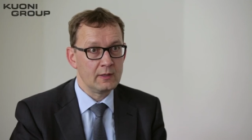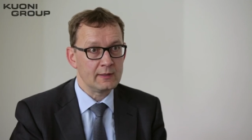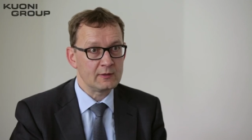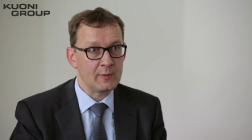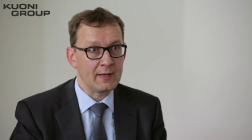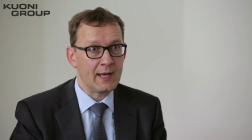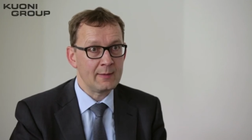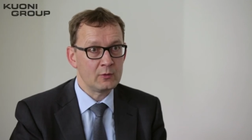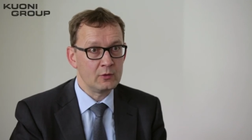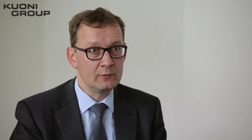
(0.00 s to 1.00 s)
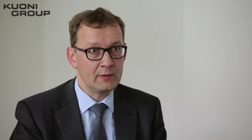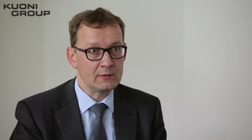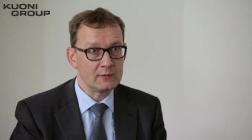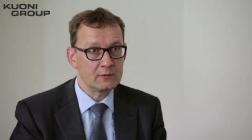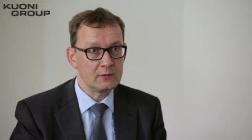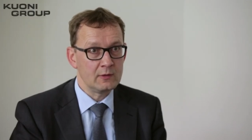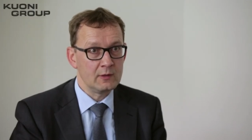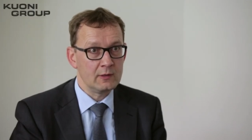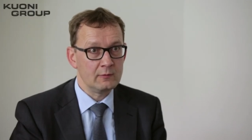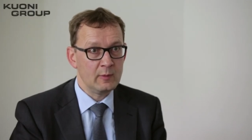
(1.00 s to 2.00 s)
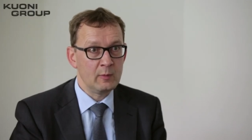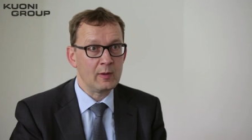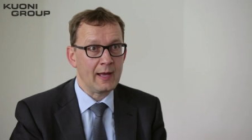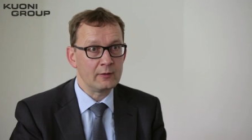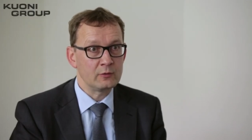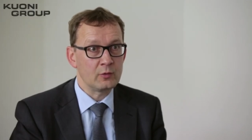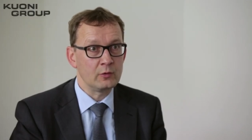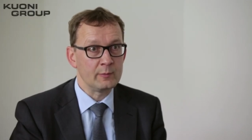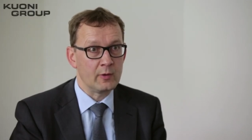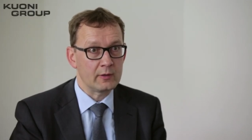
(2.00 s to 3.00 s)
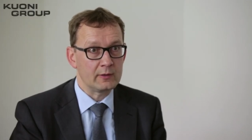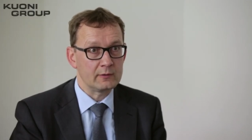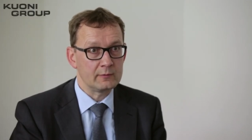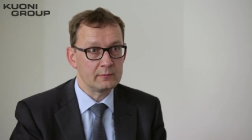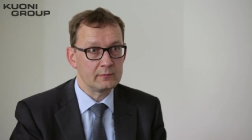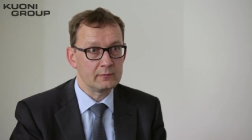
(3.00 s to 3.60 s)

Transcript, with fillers: That's why I'm convinced we will outgrow the market.